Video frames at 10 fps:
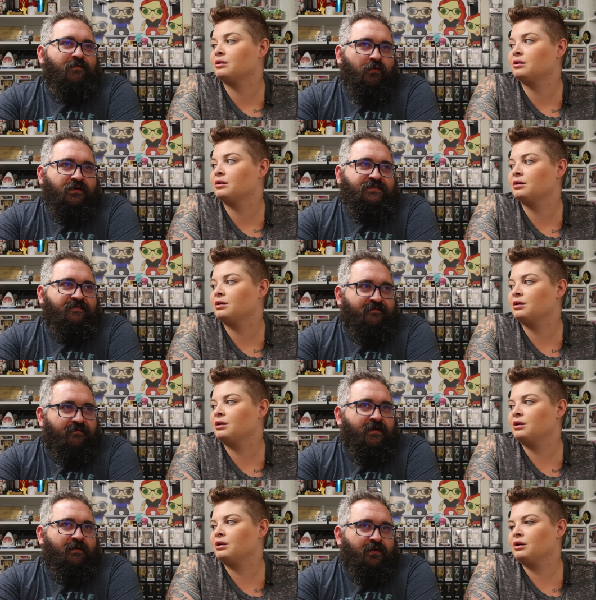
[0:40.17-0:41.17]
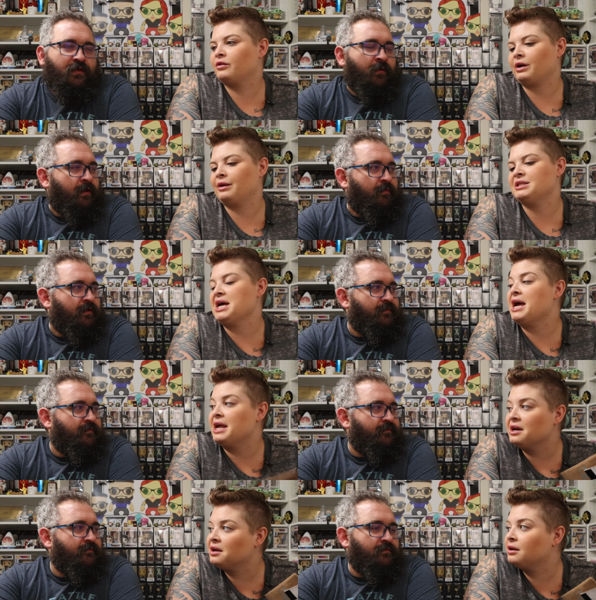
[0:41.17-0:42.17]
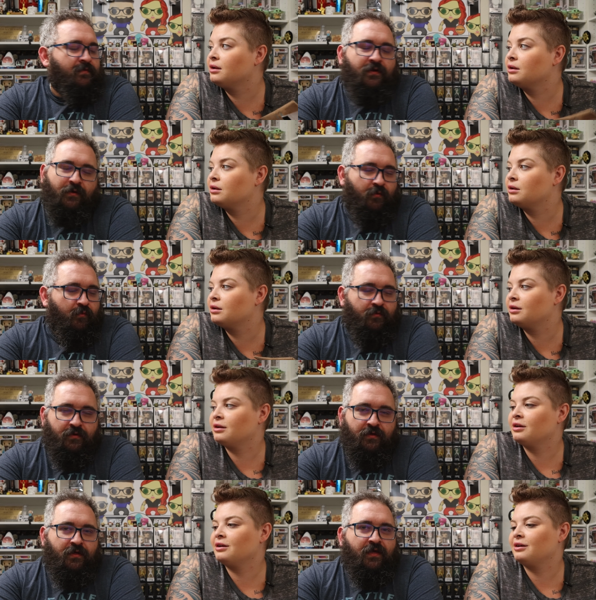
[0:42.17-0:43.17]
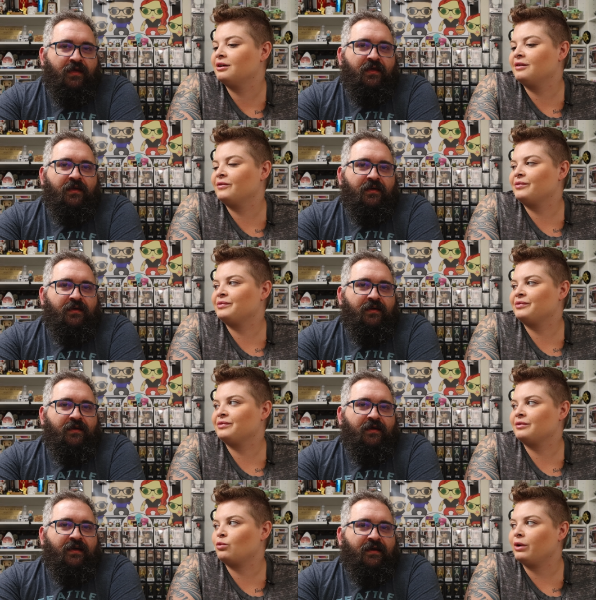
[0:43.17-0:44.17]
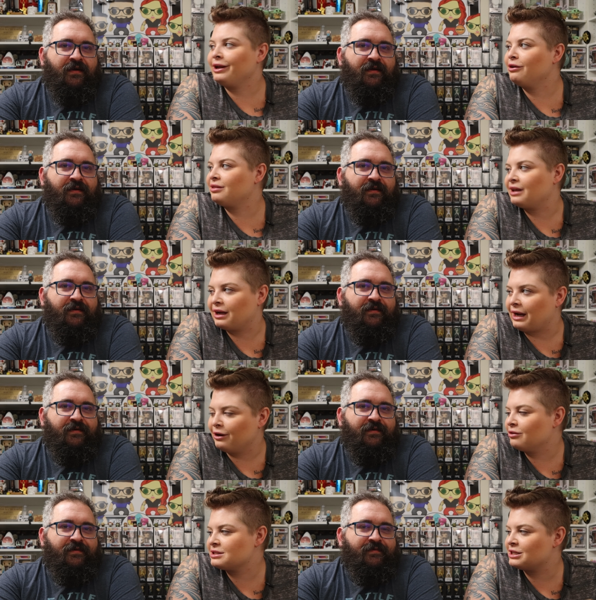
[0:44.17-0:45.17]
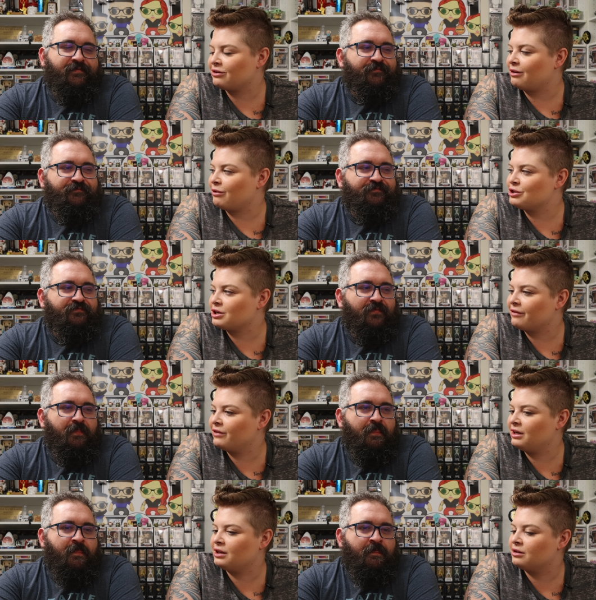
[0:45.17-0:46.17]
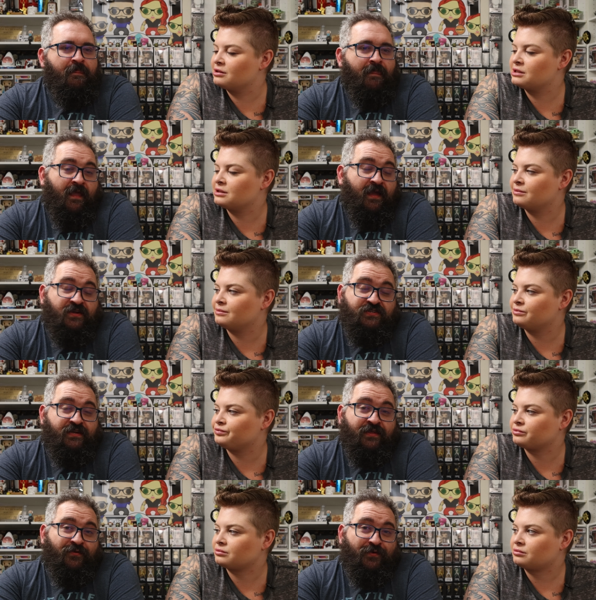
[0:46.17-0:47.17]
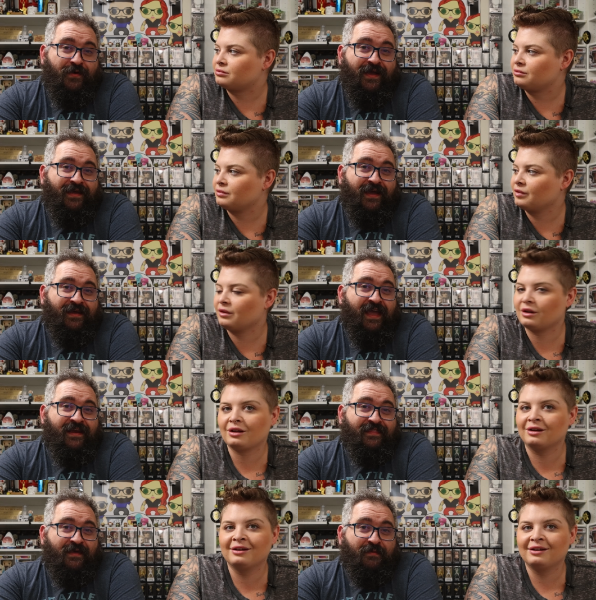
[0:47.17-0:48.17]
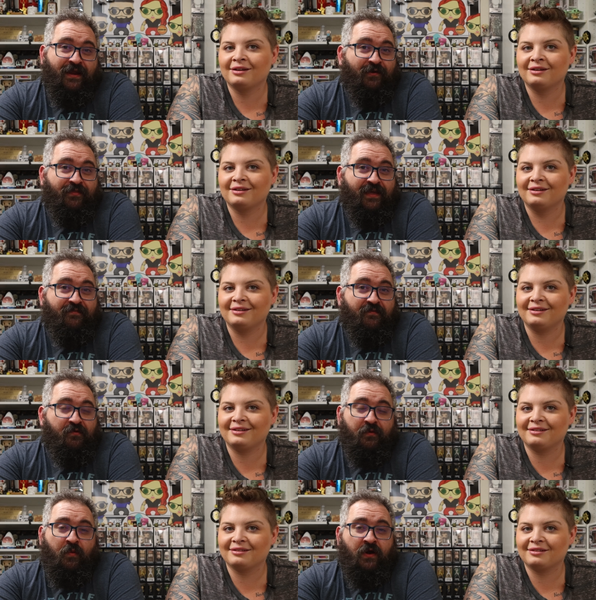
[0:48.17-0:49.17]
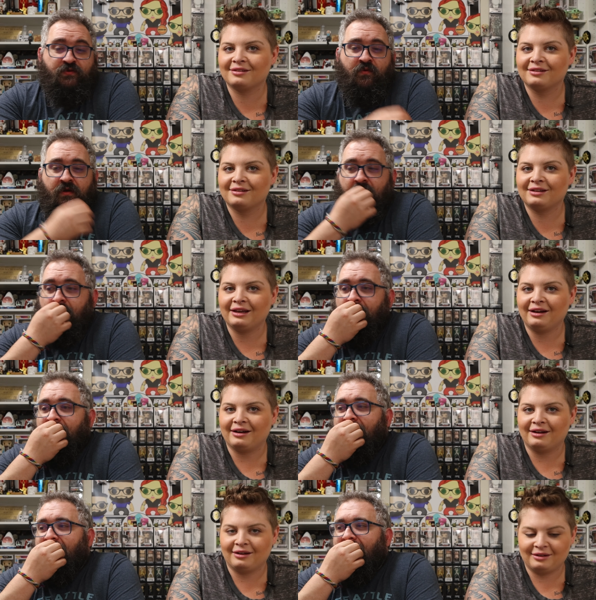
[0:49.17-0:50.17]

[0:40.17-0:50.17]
Speaker 1: like four is a very low Five, number. Ten. No.
Speaker 2: what do you think? I don't sit around watching our videos.
Speaker 1: Actually, neither do I. I edit them, and I don't think I've ever rewatched one. Yeah.